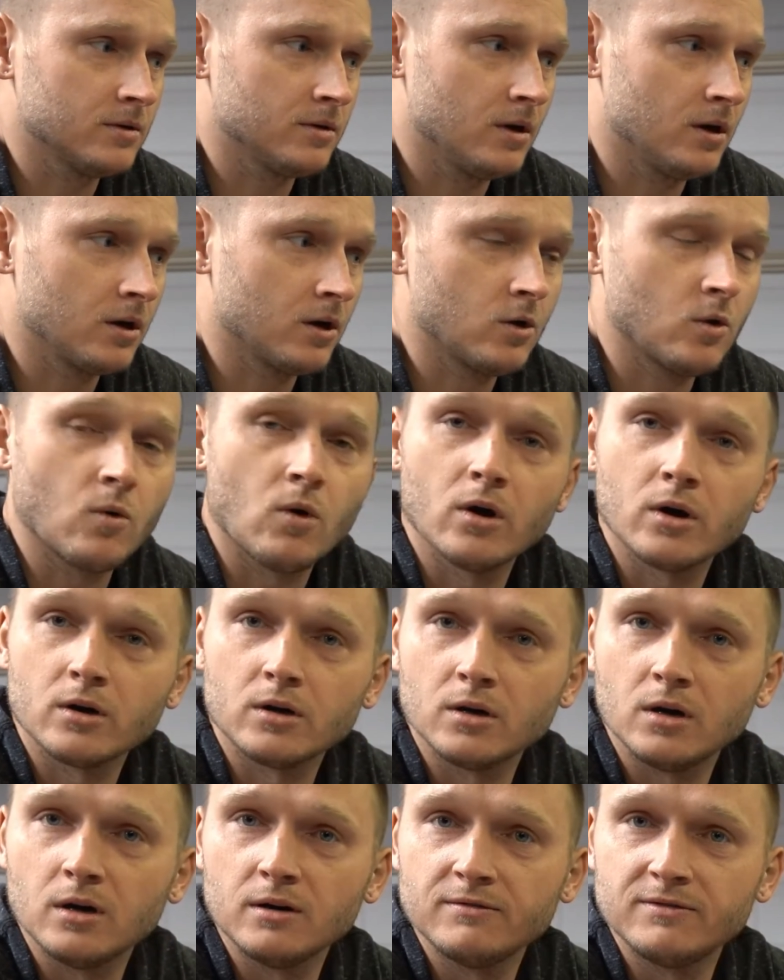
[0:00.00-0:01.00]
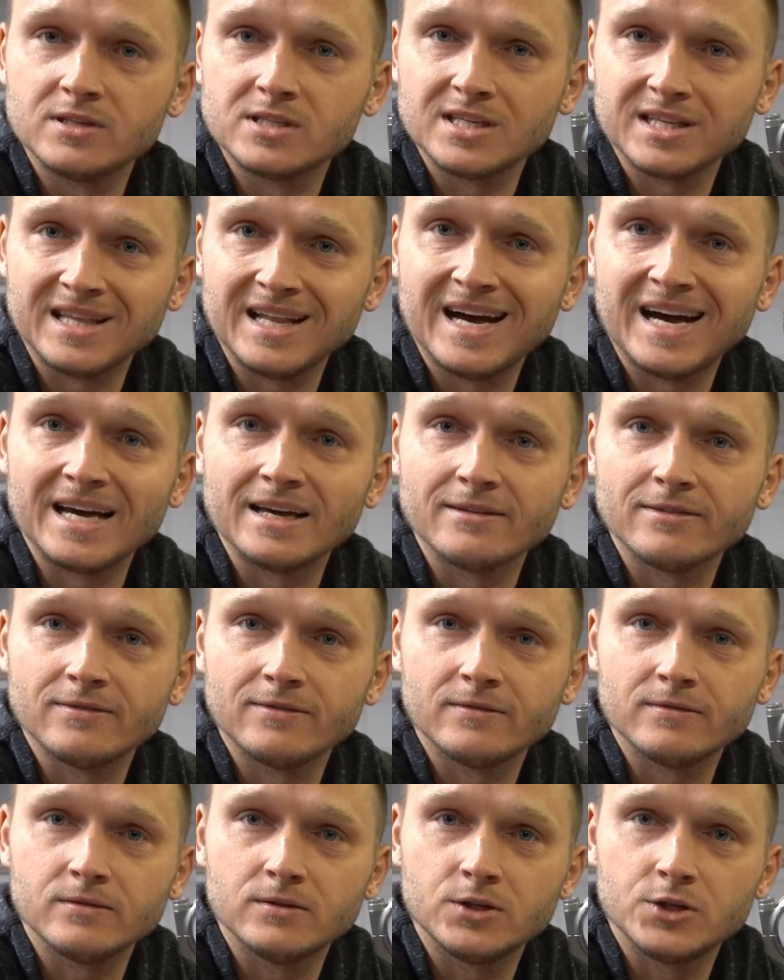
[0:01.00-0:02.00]
a quarter of its
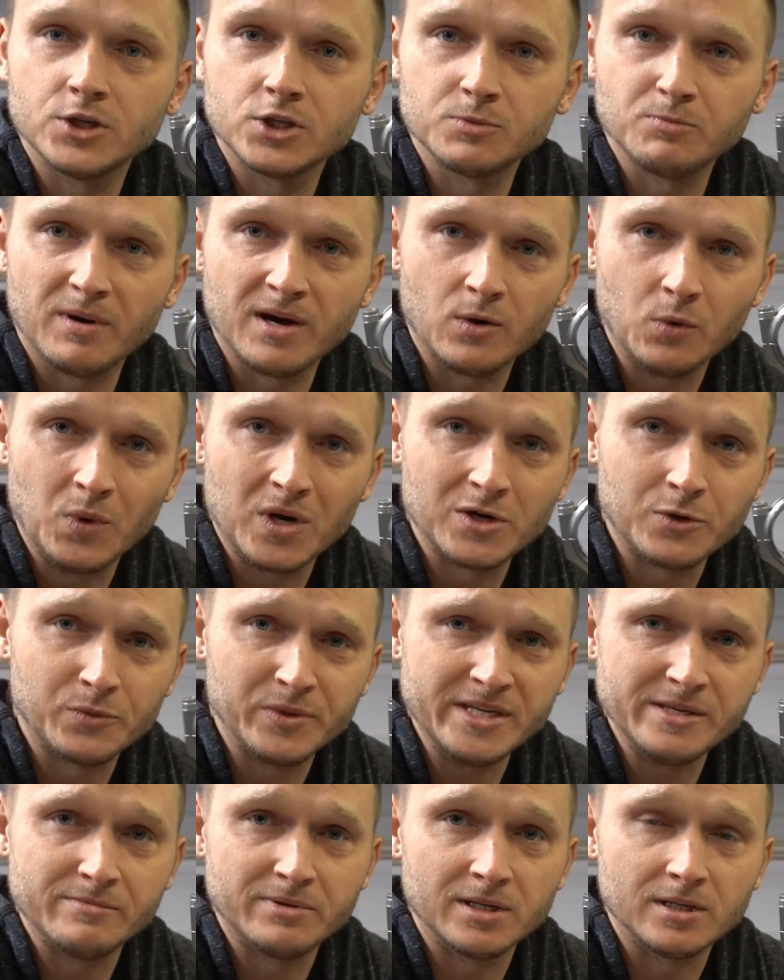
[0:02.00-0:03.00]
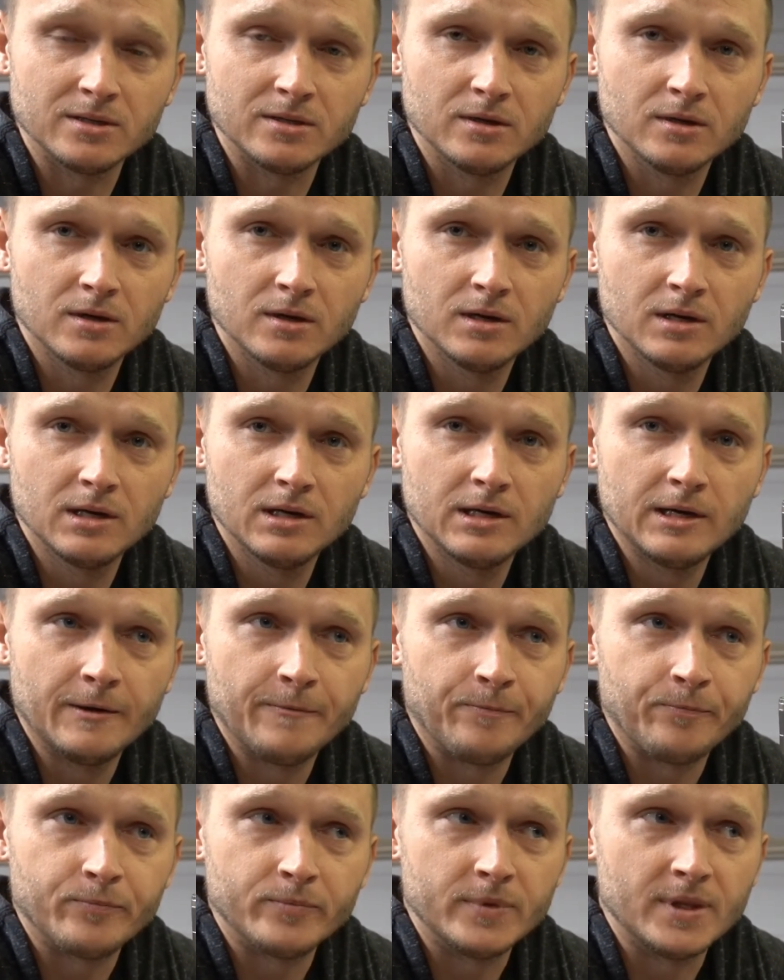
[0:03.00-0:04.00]
life just by one rebuild.
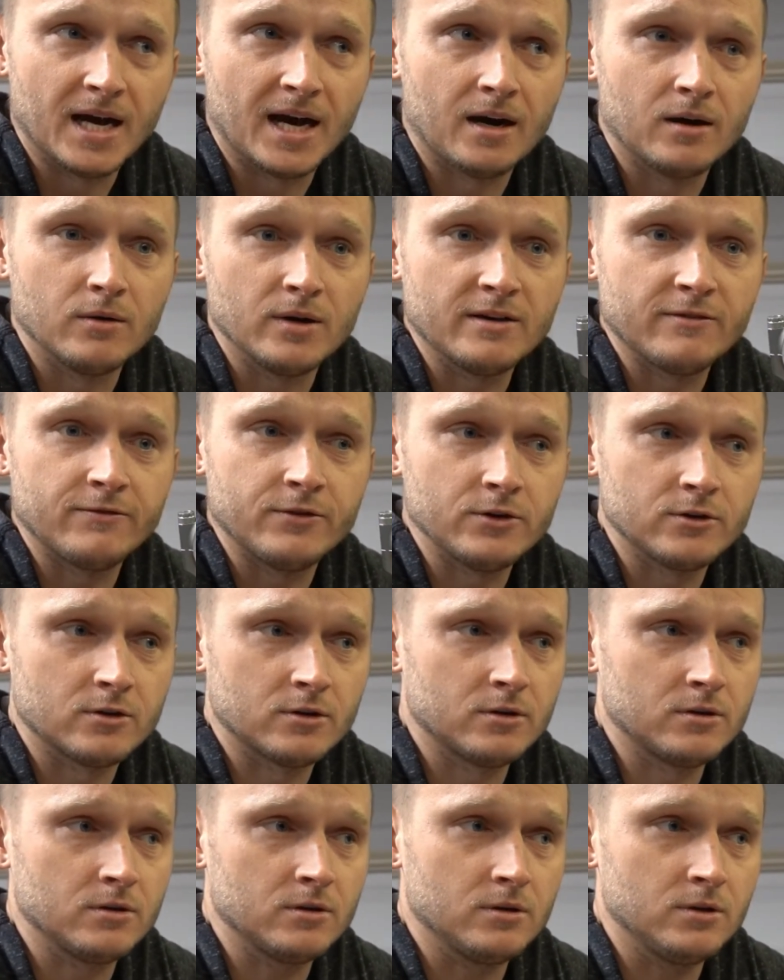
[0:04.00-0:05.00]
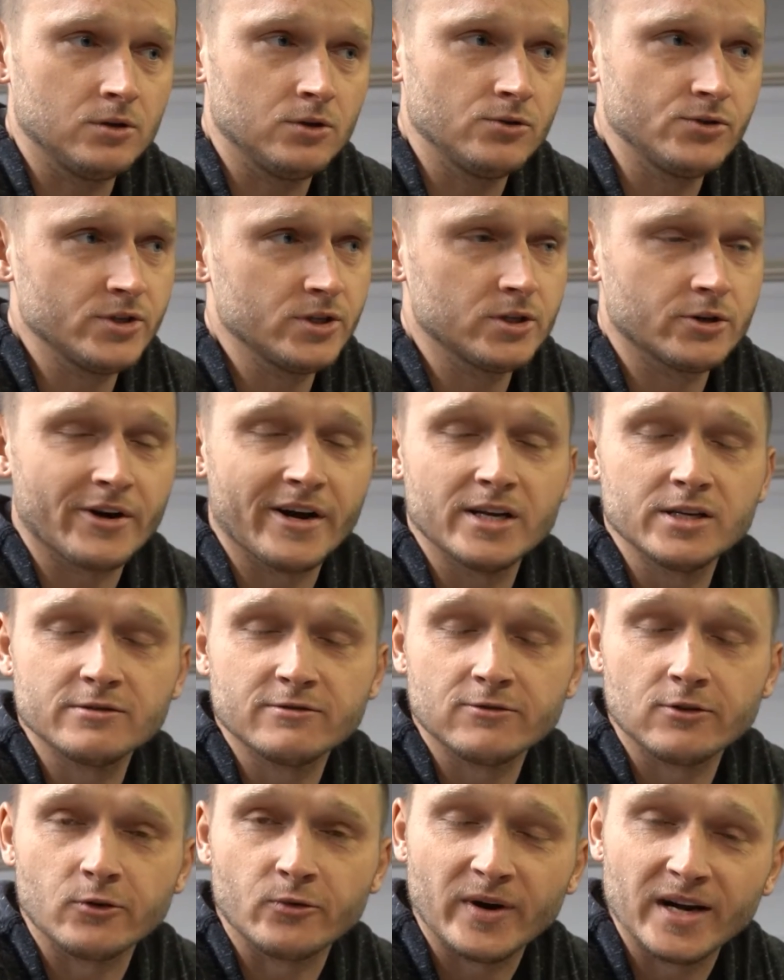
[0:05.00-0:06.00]
Now, if you're using your engine
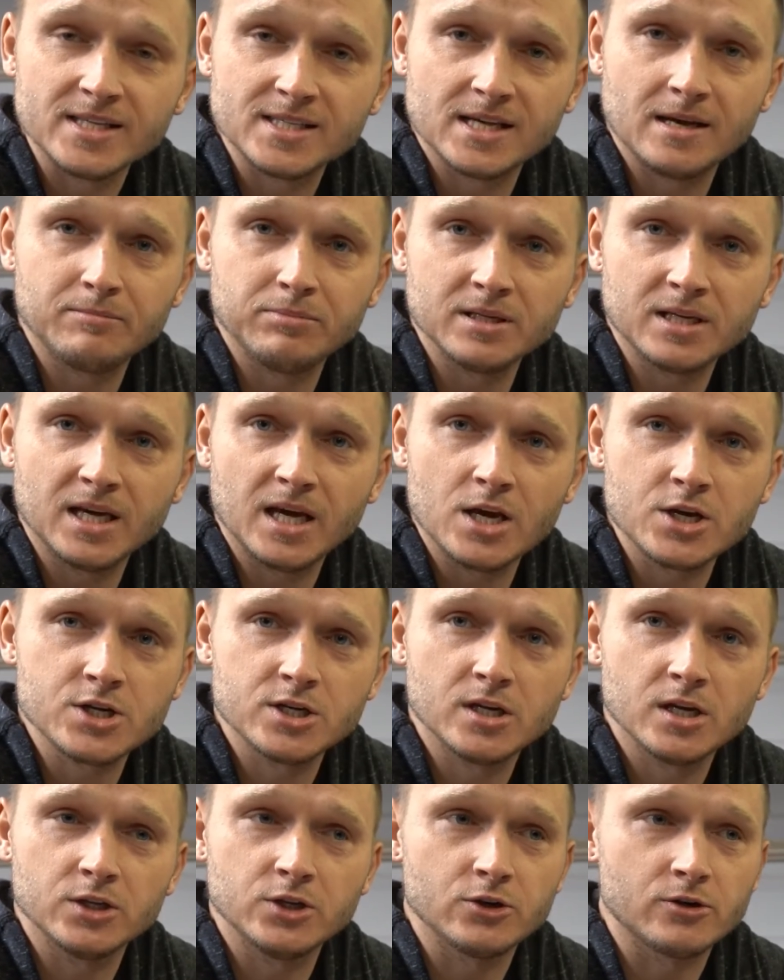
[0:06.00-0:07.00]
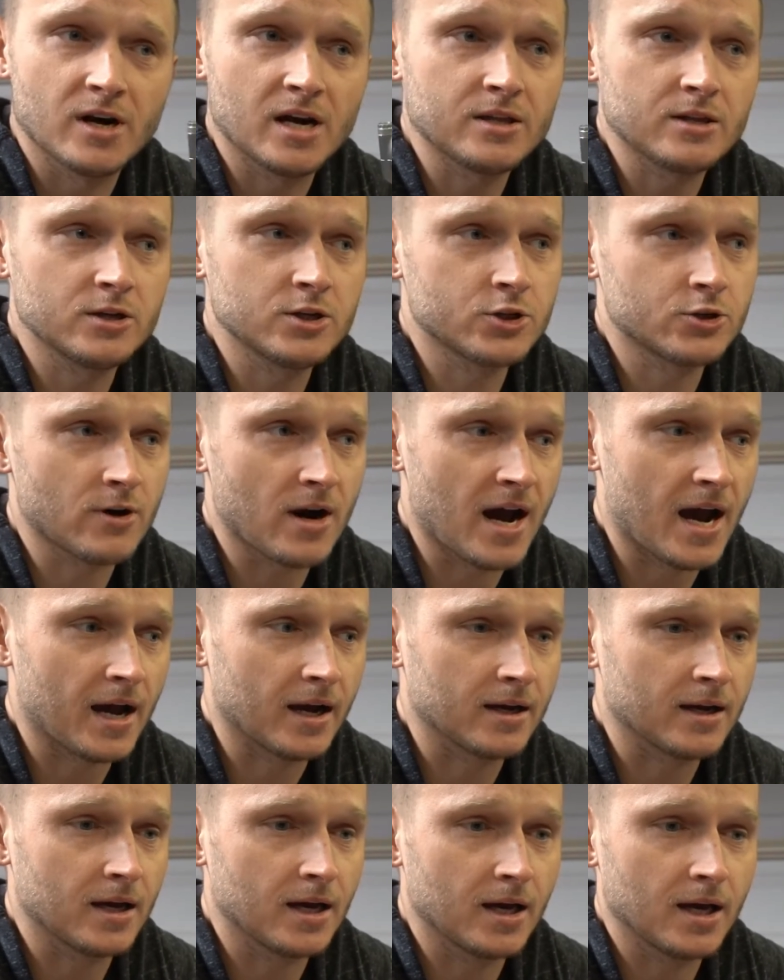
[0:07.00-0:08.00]
for a race application and you're at the
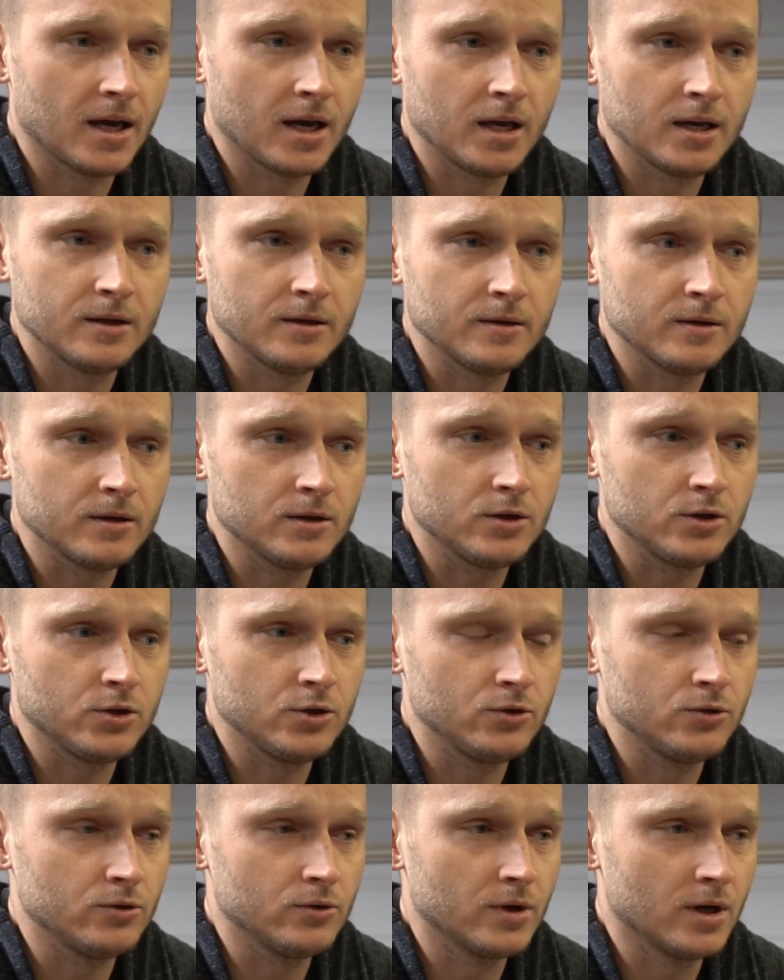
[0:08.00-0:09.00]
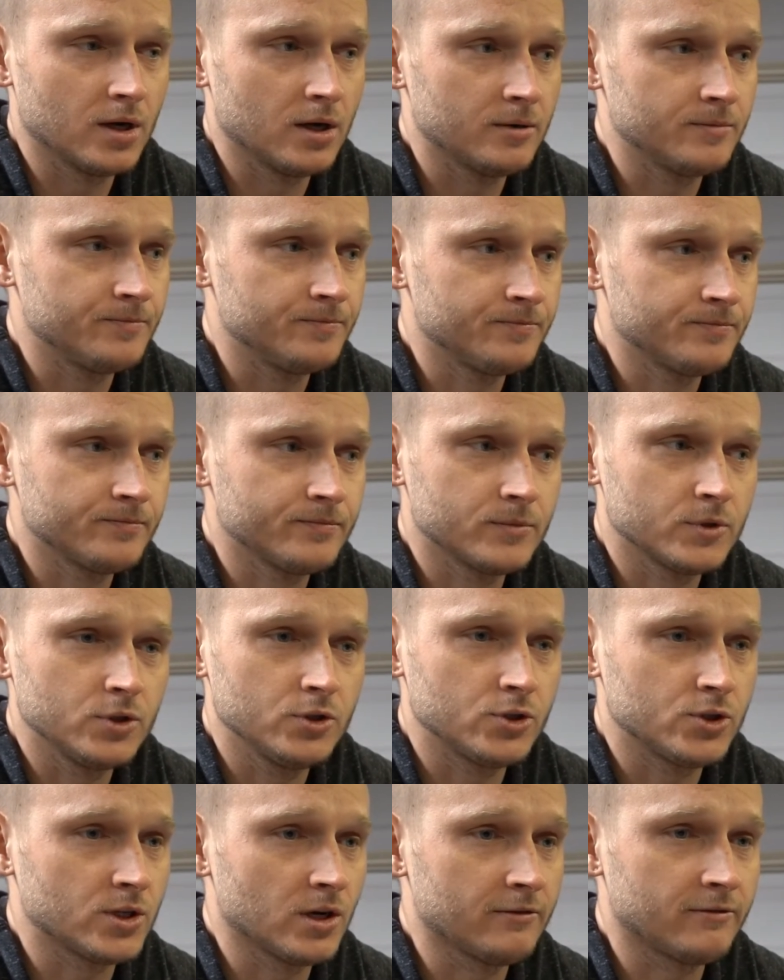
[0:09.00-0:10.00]
track and you
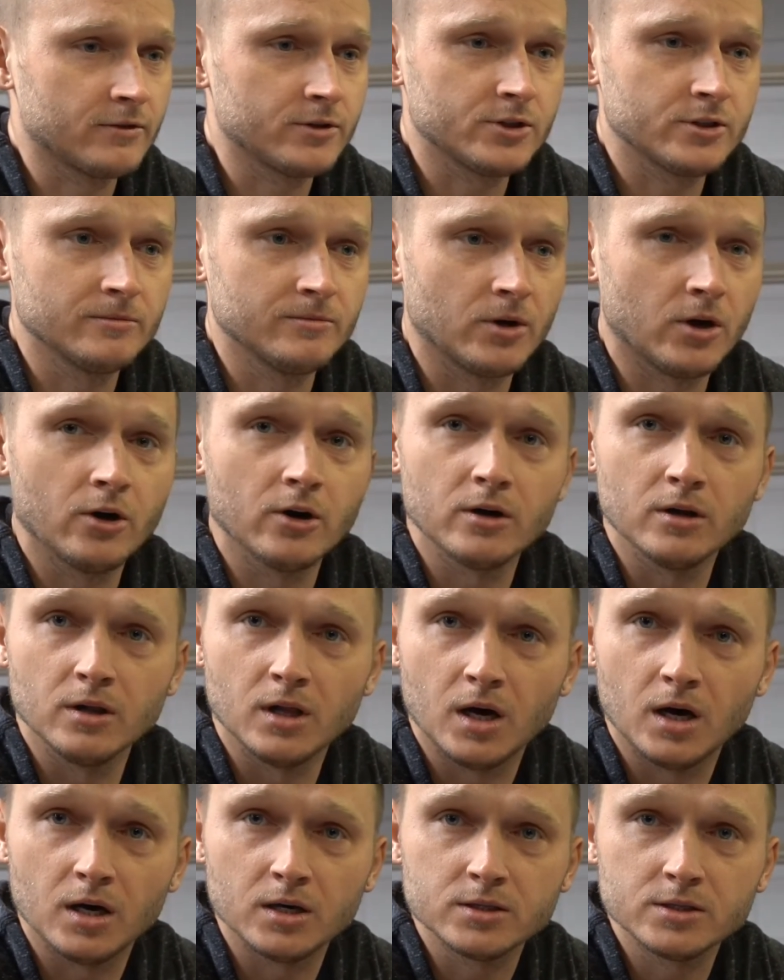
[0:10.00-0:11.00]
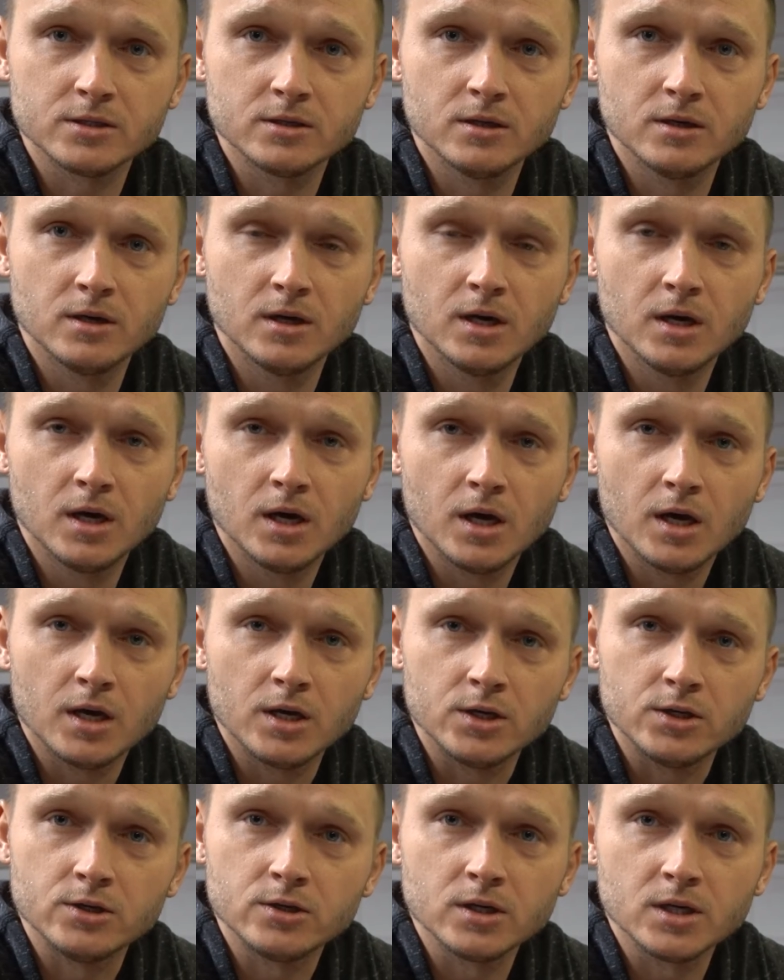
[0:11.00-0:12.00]
suffer some oil loss,
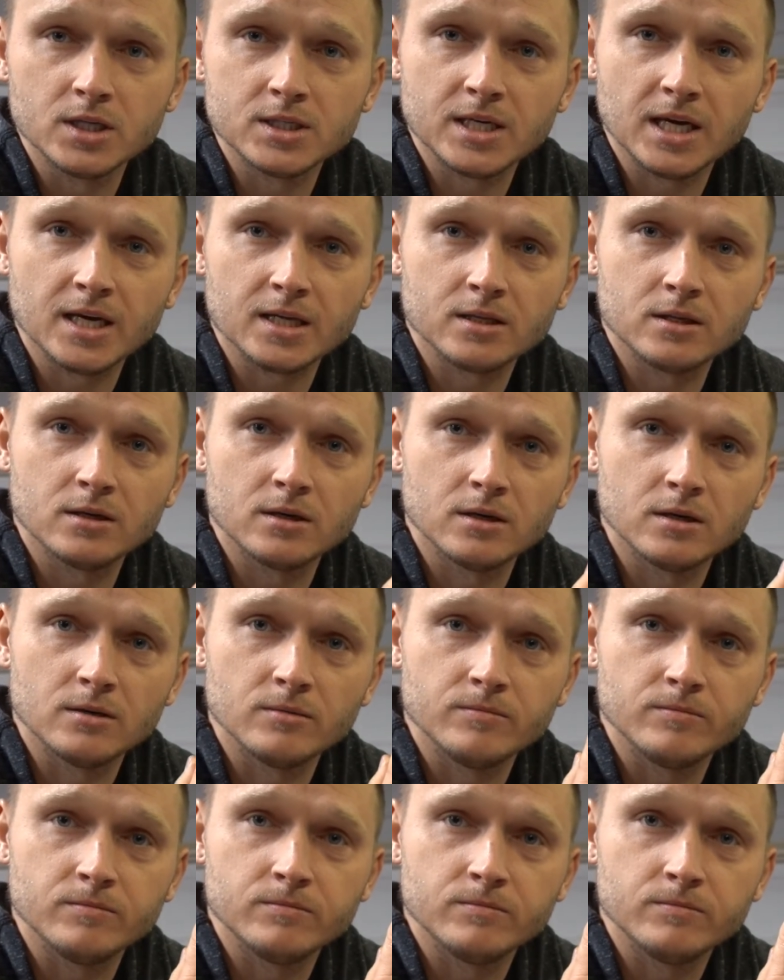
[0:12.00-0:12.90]
you're gonna take the